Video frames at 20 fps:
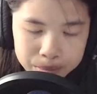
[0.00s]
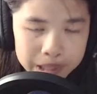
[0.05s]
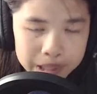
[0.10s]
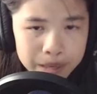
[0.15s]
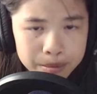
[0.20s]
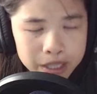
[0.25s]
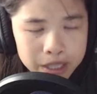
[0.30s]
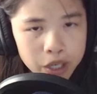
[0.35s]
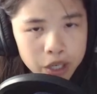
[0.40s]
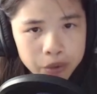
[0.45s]
But
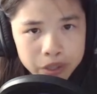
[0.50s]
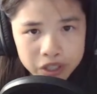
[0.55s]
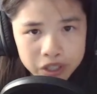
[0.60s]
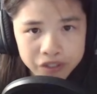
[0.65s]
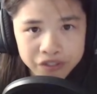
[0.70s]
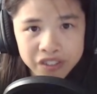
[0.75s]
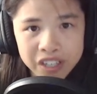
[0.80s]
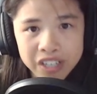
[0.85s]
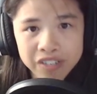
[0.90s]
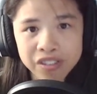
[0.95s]
let me know what your
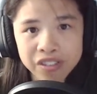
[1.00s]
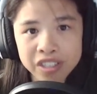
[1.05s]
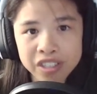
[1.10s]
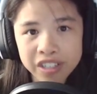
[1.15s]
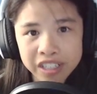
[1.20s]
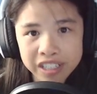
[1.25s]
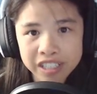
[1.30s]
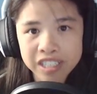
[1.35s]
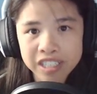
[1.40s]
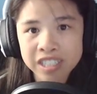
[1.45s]
favorite
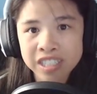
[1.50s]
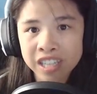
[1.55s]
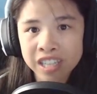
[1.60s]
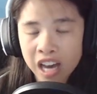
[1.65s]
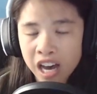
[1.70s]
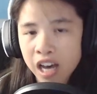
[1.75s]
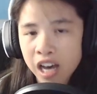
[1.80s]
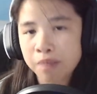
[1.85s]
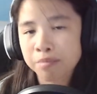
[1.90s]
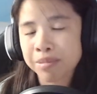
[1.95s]
like
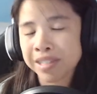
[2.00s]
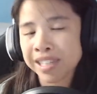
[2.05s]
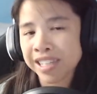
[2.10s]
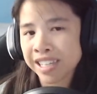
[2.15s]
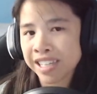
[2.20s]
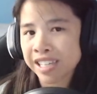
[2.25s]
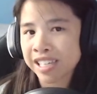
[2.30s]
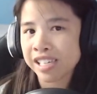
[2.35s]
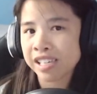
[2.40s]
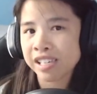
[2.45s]
top
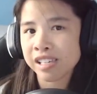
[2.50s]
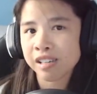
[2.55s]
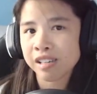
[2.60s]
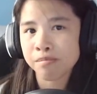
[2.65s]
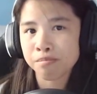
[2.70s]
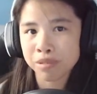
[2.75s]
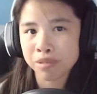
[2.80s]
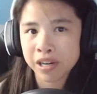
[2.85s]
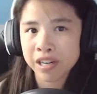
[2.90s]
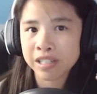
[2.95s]
key
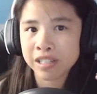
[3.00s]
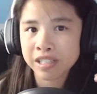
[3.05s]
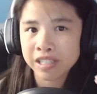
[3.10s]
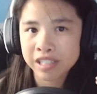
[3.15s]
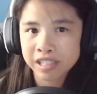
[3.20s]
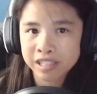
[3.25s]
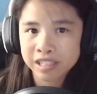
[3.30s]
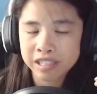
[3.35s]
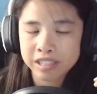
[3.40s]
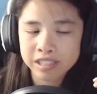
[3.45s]
brand
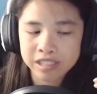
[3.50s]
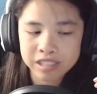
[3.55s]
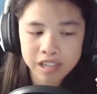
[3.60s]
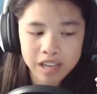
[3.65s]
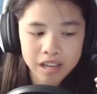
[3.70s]
is.